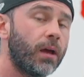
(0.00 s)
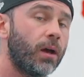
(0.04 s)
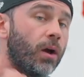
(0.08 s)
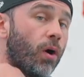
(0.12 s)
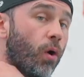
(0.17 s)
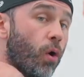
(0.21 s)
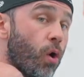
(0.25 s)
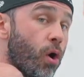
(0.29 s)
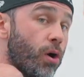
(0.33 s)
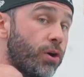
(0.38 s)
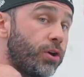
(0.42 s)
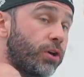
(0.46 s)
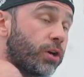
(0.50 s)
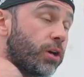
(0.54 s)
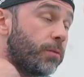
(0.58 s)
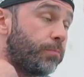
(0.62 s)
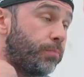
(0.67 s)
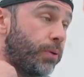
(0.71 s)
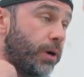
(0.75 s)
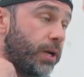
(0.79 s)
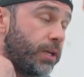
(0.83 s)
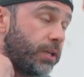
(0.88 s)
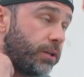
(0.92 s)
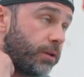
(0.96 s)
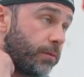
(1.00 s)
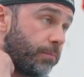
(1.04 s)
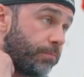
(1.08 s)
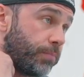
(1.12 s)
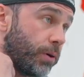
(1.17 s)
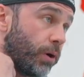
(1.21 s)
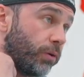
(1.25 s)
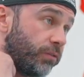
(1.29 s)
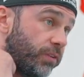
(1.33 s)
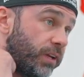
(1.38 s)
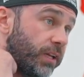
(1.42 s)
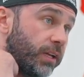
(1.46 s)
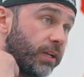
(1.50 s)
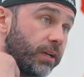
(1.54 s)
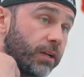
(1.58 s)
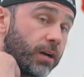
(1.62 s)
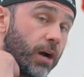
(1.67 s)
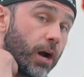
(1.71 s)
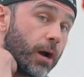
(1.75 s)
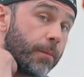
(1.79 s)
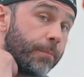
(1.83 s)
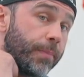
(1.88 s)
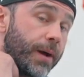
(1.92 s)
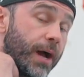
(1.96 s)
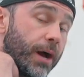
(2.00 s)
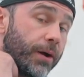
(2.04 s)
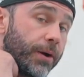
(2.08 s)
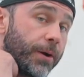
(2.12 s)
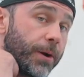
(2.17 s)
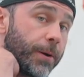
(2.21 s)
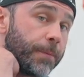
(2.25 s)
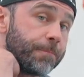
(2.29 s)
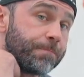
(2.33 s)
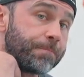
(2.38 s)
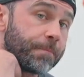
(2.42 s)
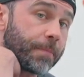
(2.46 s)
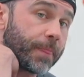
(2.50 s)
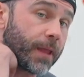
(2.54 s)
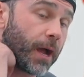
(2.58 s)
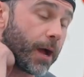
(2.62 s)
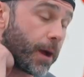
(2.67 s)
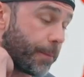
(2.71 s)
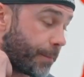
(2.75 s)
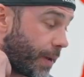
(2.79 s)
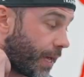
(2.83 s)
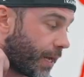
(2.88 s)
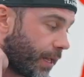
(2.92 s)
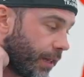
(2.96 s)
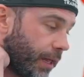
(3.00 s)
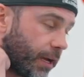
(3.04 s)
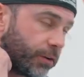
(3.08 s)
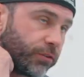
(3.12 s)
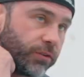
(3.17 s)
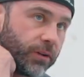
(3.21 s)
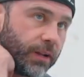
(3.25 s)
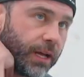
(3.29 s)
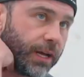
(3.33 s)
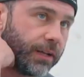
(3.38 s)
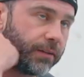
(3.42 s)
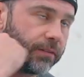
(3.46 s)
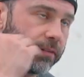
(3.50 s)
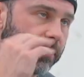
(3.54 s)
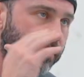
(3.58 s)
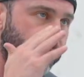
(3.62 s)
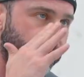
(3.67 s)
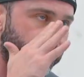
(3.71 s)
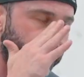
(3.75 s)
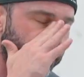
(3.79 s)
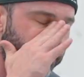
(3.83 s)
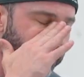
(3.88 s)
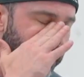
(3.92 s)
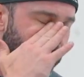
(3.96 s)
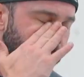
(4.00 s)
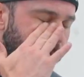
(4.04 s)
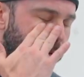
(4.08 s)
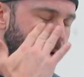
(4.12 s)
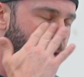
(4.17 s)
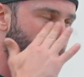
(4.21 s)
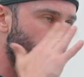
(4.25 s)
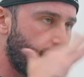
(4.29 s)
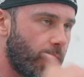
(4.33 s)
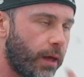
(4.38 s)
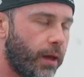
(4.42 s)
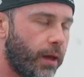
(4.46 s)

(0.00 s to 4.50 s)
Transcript: Or you could put your protein and carb powder and electrolytes, in this example,